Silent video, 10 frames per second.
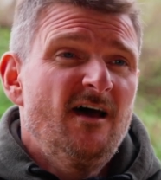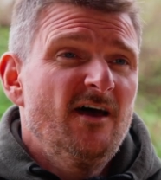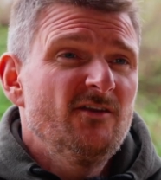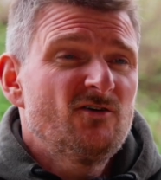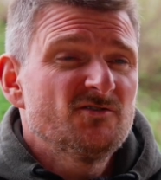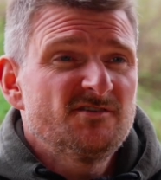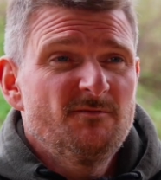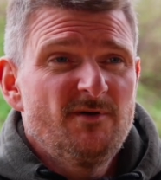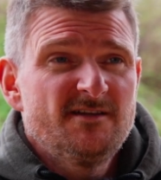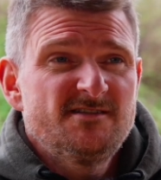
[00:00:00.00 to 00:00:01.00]
And of course, the
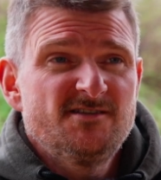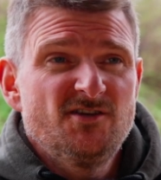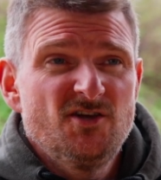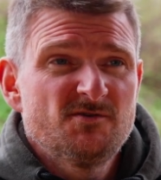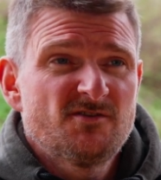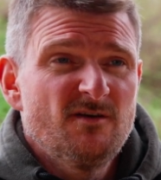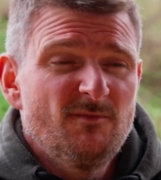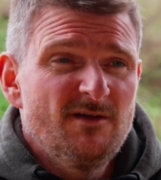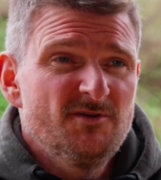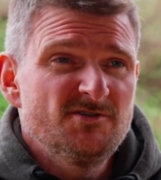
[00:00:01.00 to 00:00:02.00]
ability to use
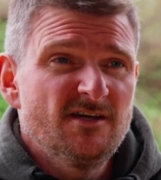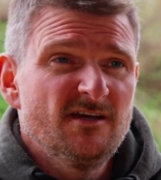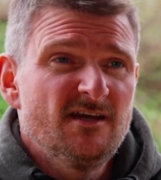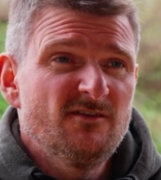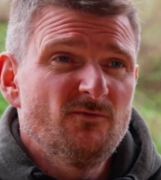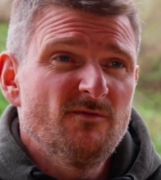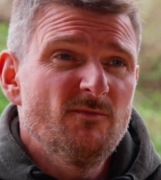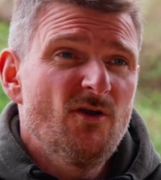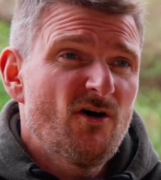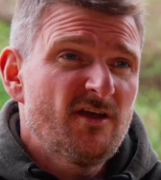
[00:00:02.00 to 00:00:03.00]
thermal imaging either with
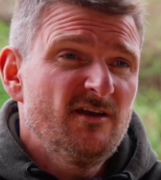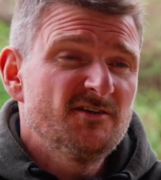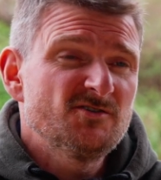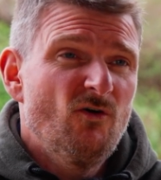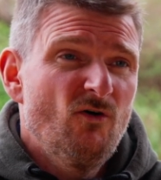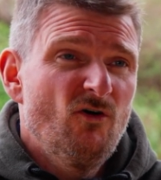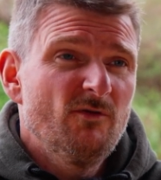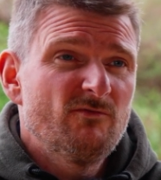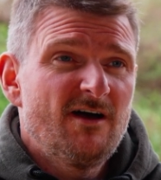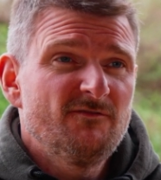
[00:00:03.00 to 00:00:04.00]
monoculars or
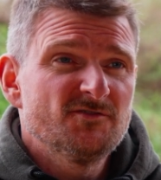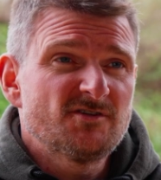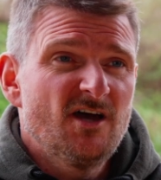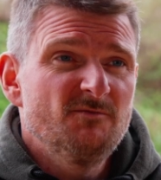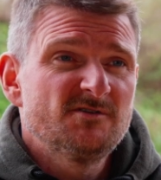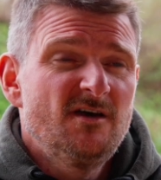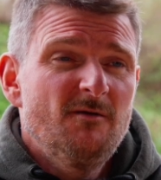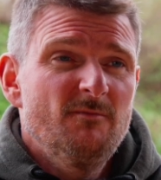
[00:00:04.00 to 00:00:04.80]
with rifle scopes